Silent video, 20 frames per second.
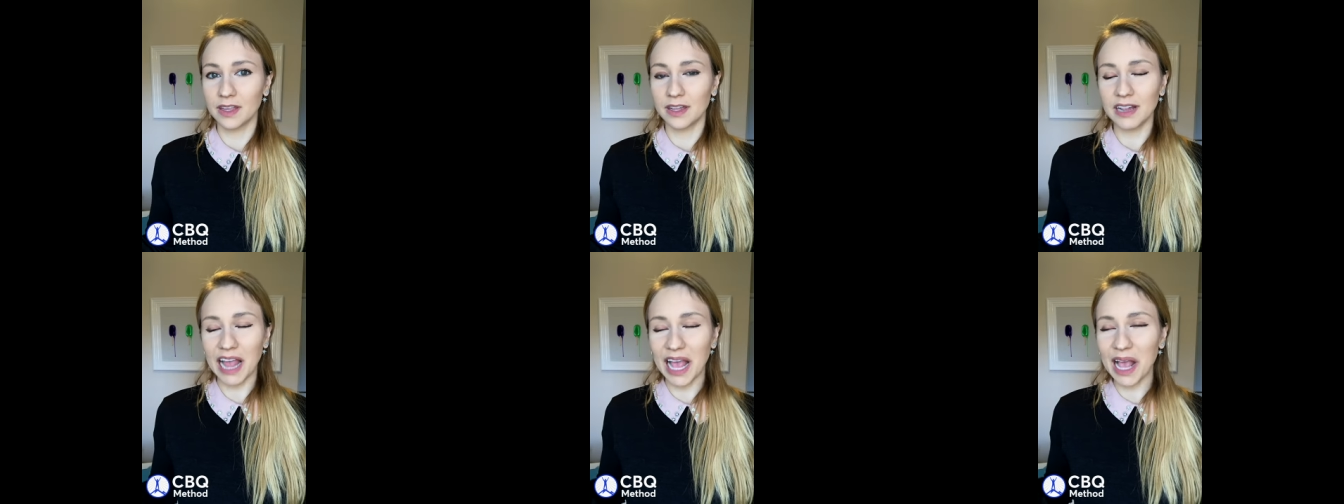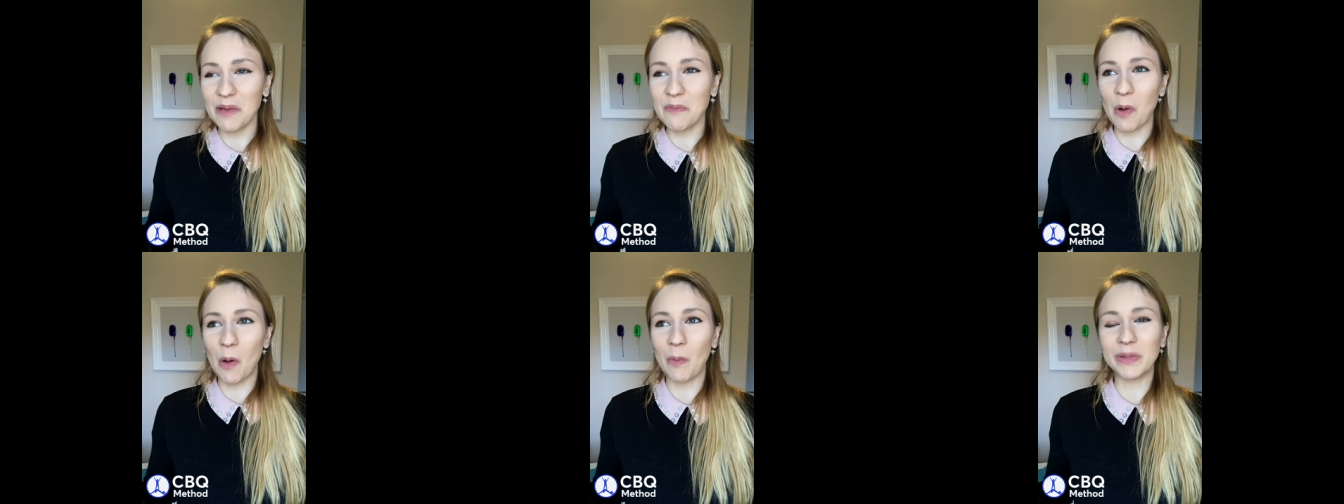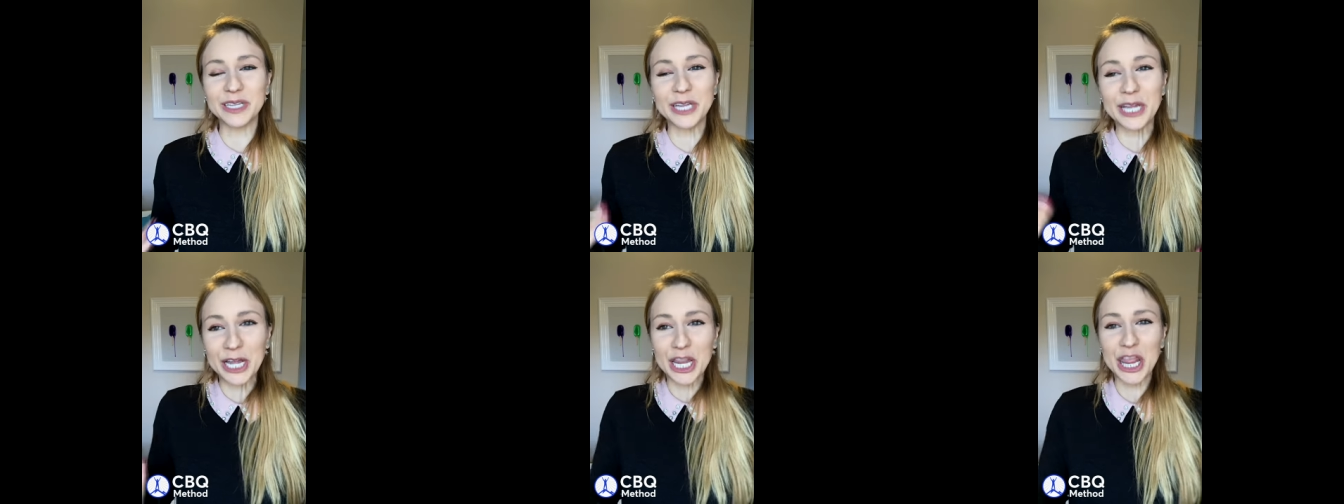Take a
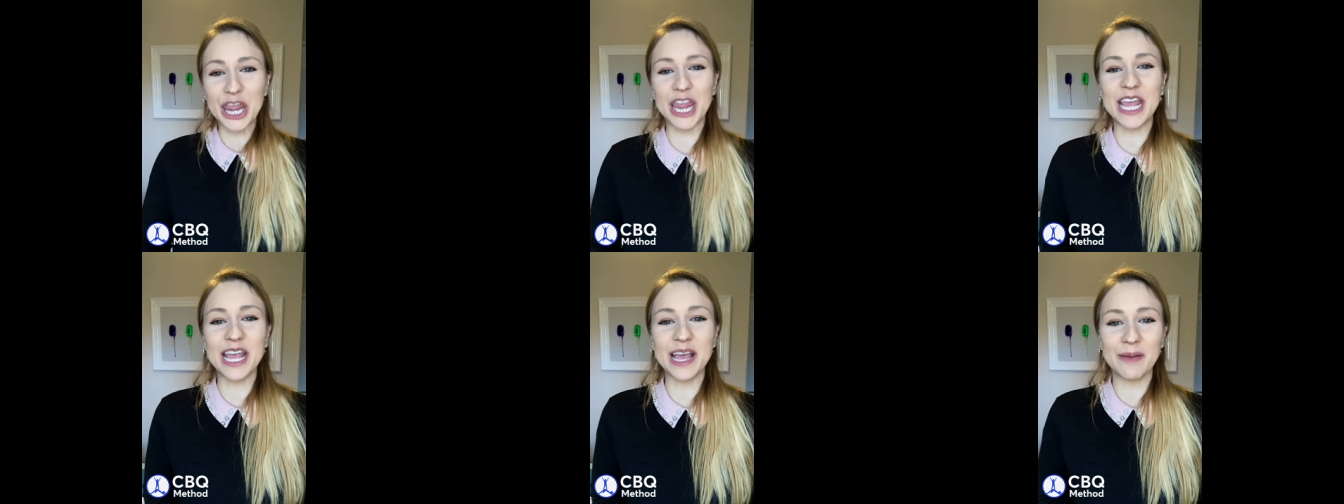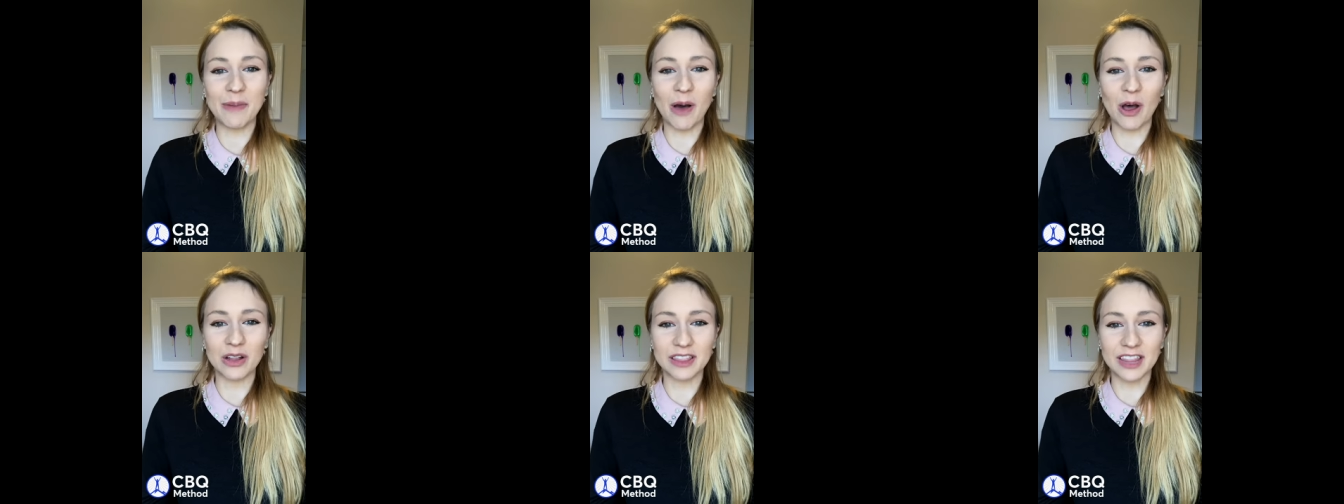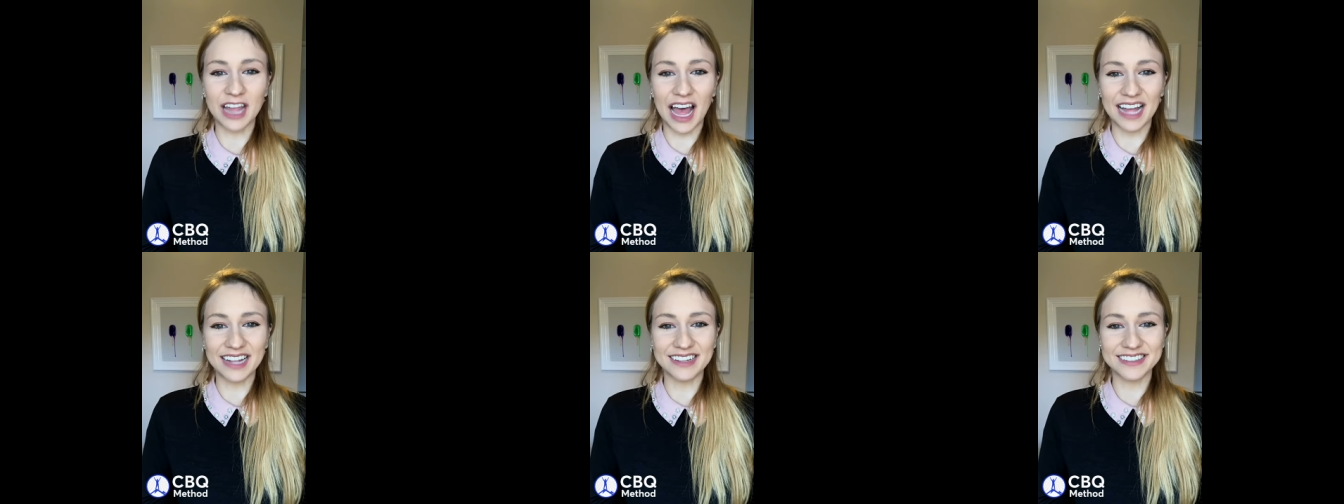moment and think about
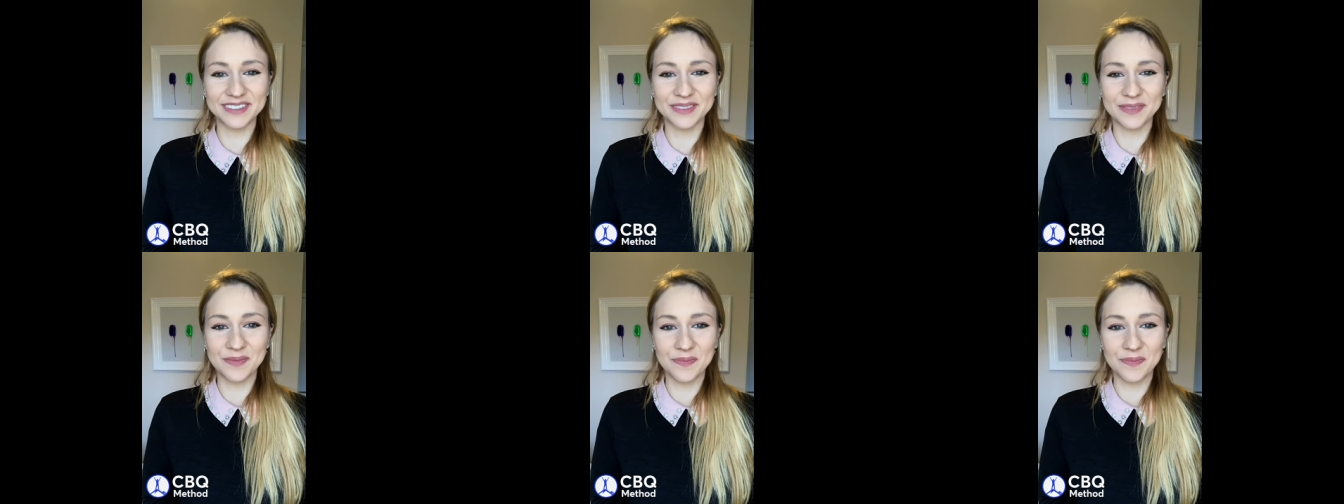that.